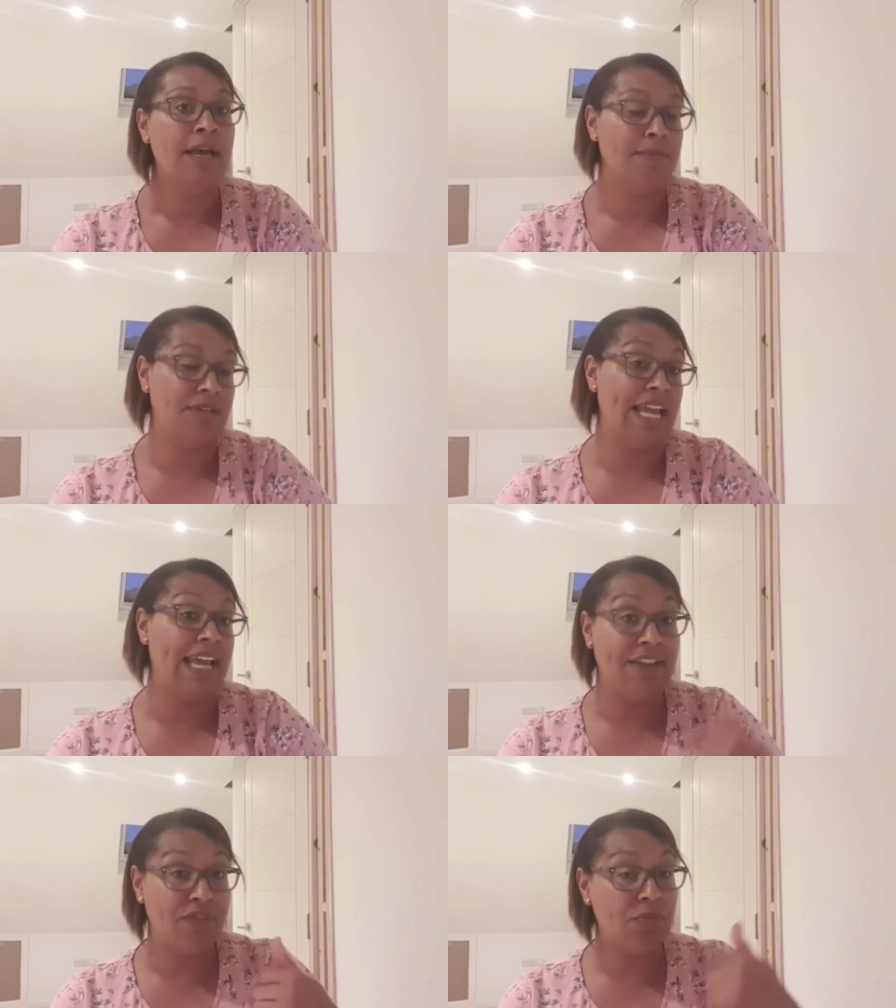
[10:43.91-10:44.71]
But yeah,
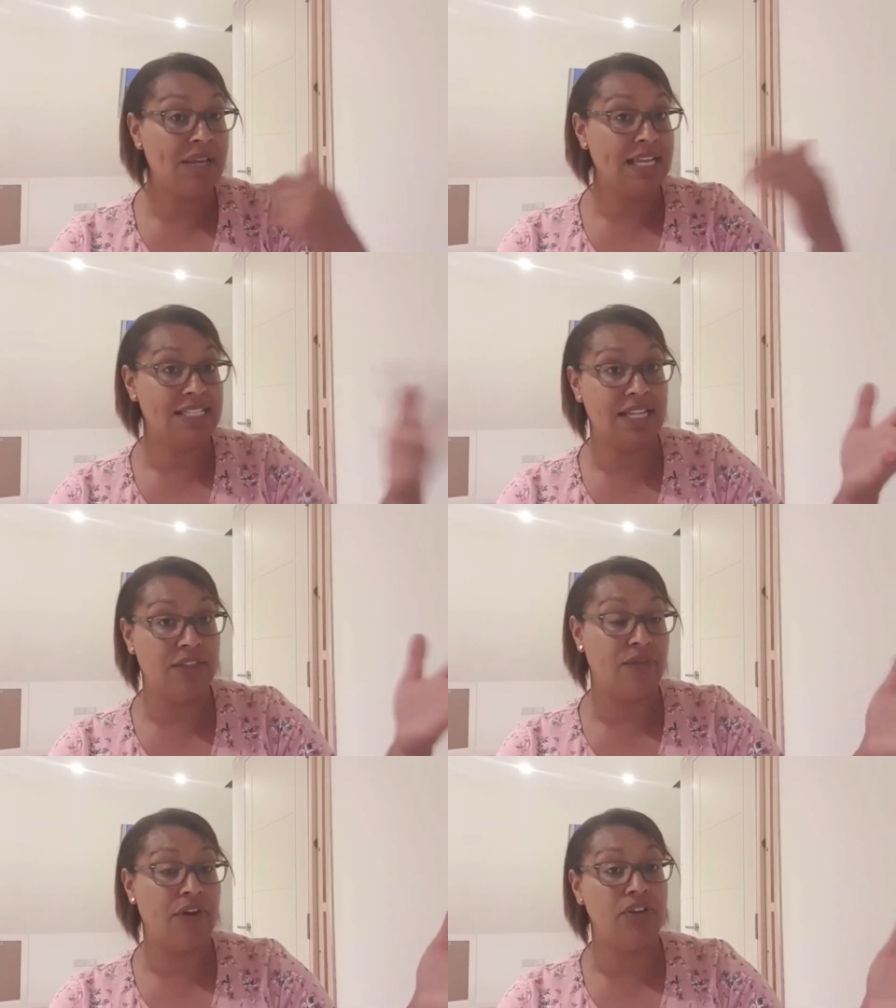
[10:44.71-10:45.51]
even when they send the
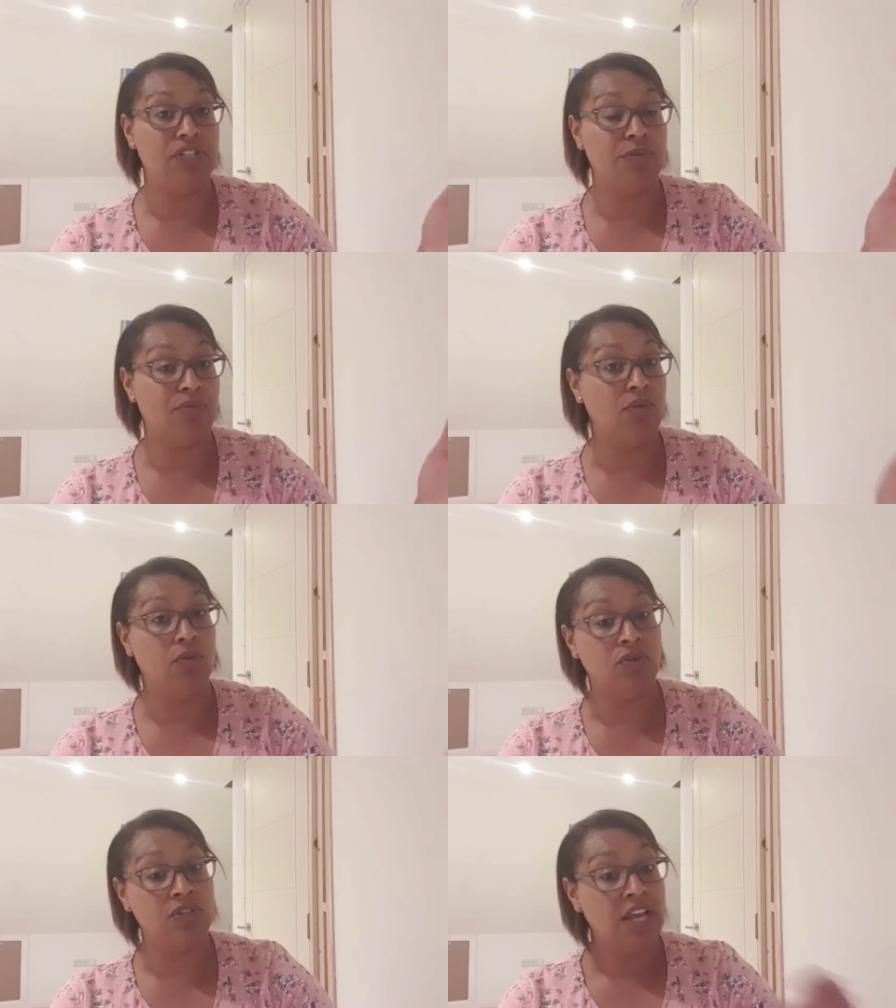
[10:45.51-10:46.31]
frozen
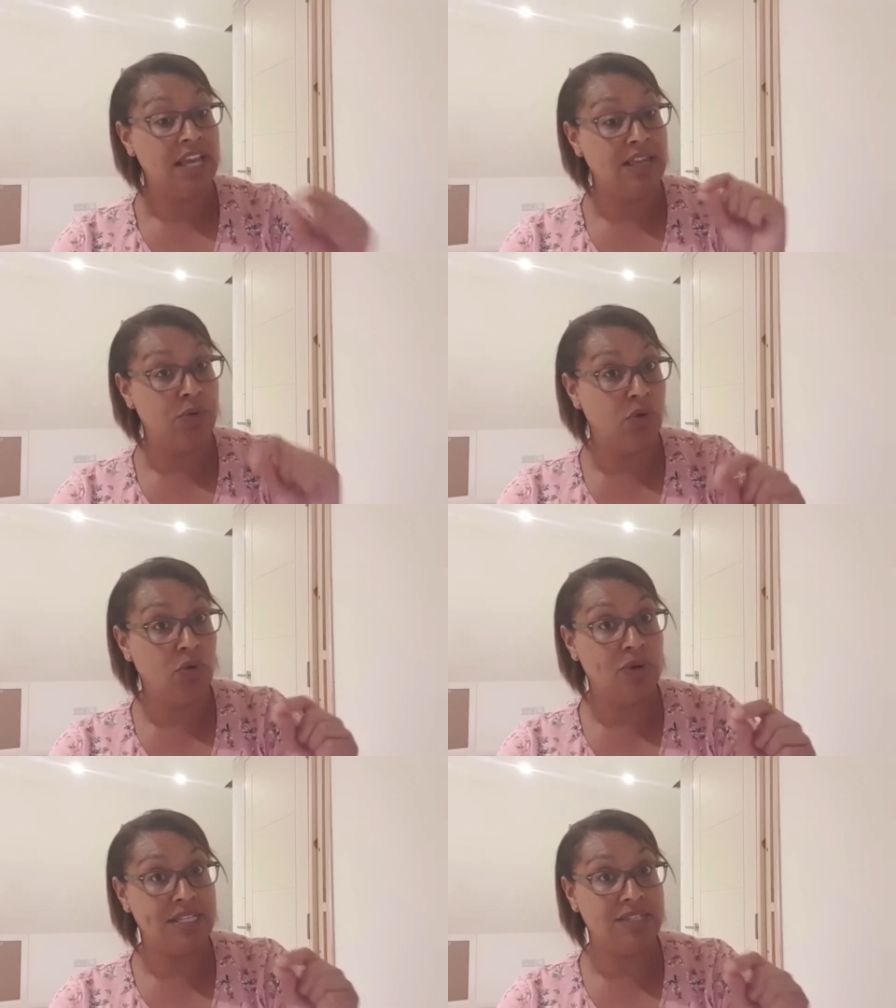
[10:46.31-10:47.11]
abroad, they will
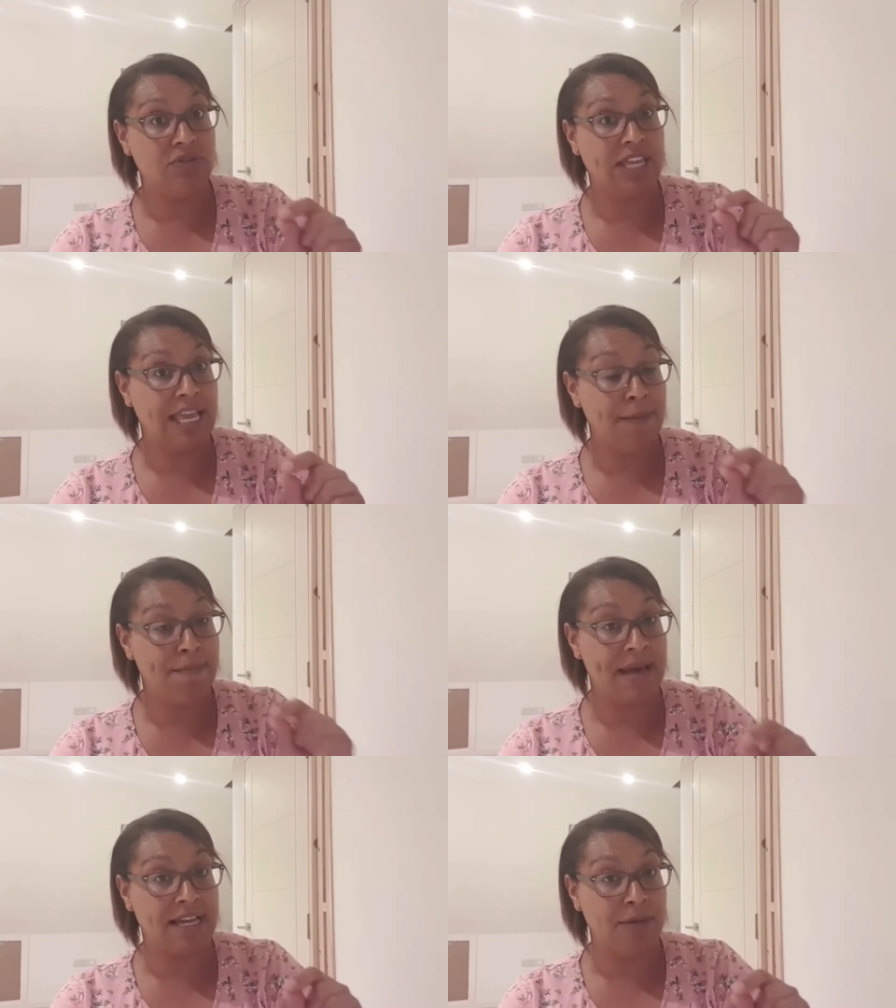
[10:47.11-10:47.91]
always still keep
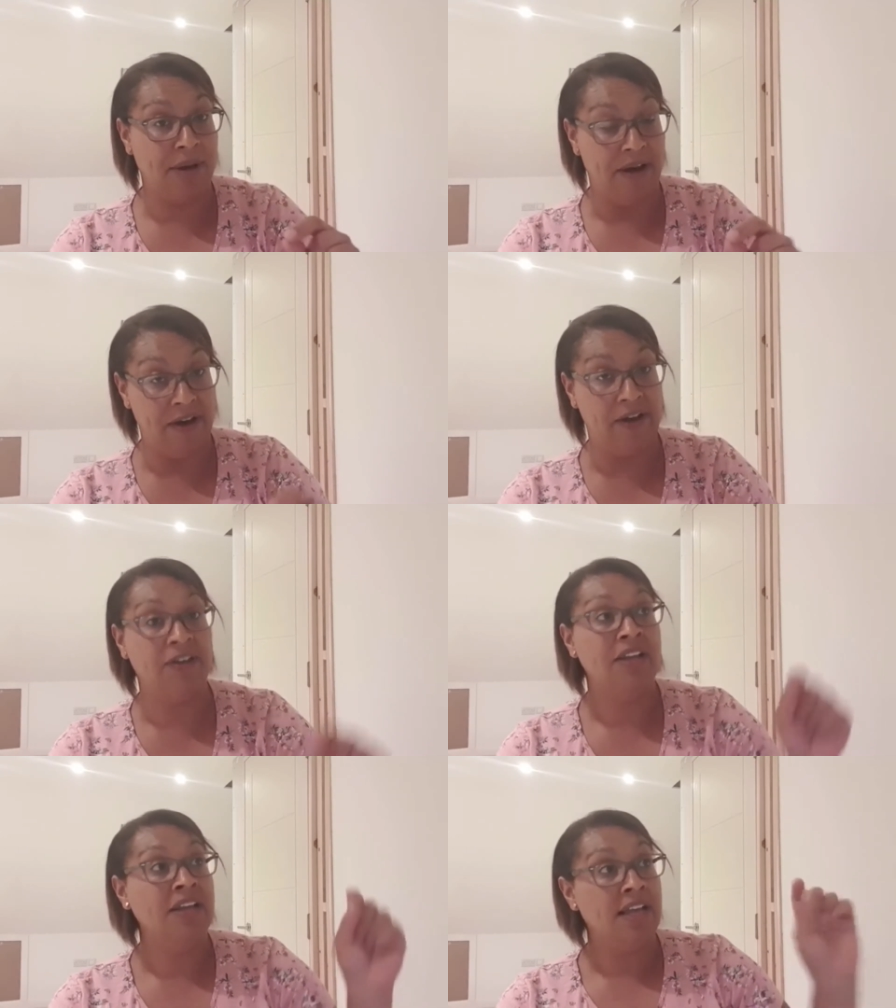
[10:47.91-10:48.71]
back apart.